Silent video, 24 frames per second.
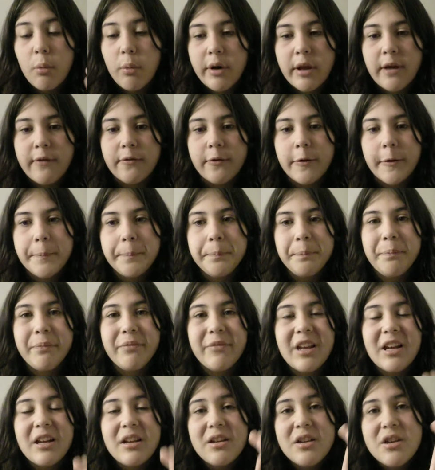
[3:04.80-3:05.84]
Whatever.
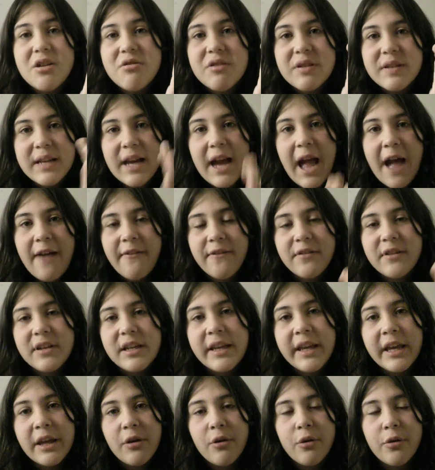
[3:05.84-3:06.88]
You just have
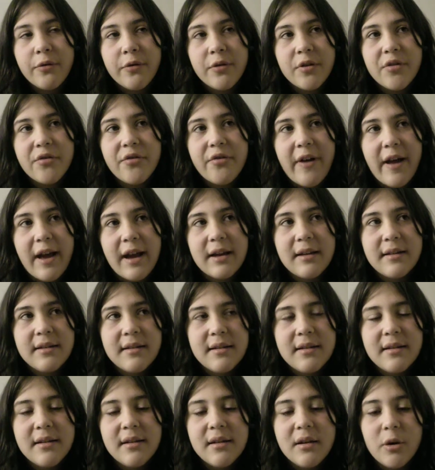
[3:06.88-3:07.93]
to get over the fact,